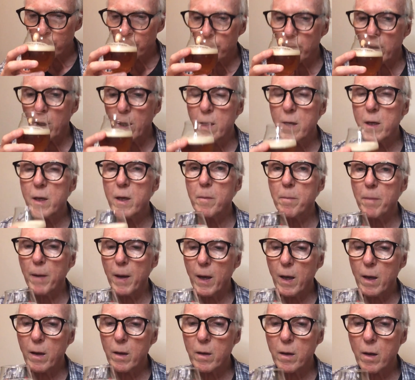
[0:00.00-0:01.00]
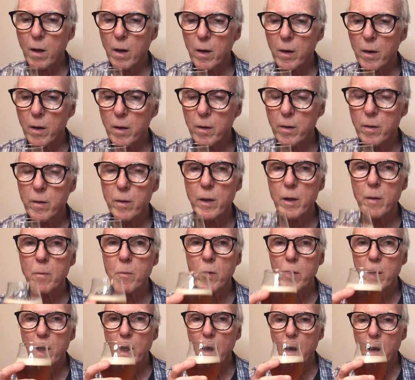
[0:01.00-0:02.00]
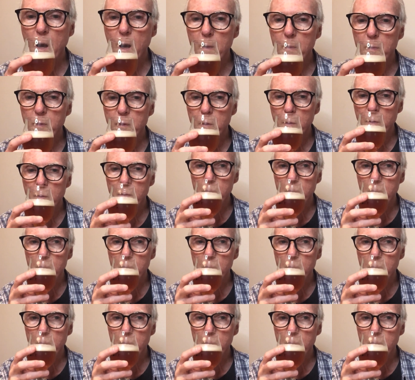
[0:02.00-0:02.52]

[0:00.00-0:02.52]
India Pale Lager, Ibuki hops.